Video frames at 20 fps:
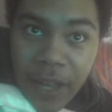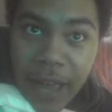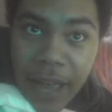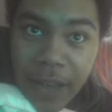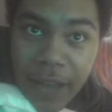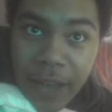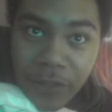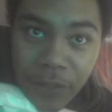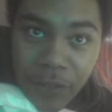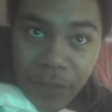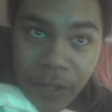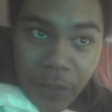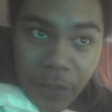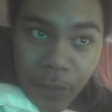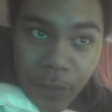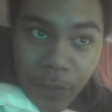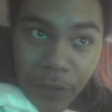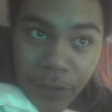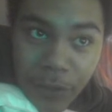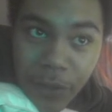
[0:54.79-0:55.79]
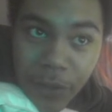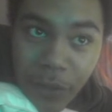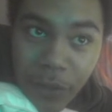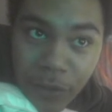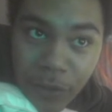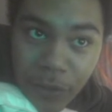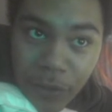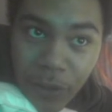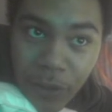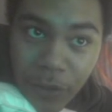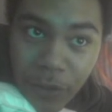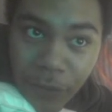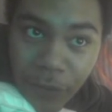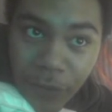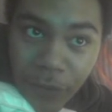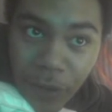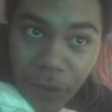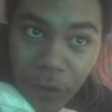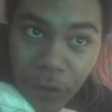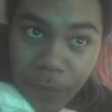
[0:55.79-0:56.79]
actually with the Uncharted
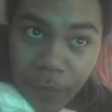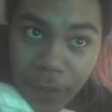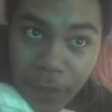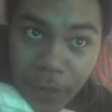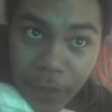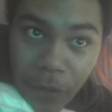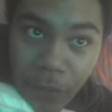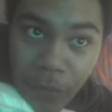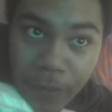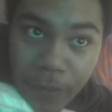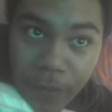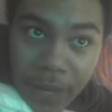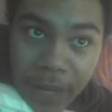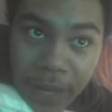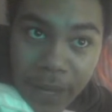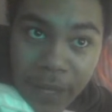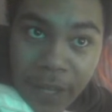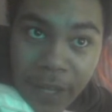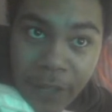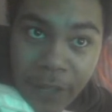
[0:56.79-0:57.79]
film and go back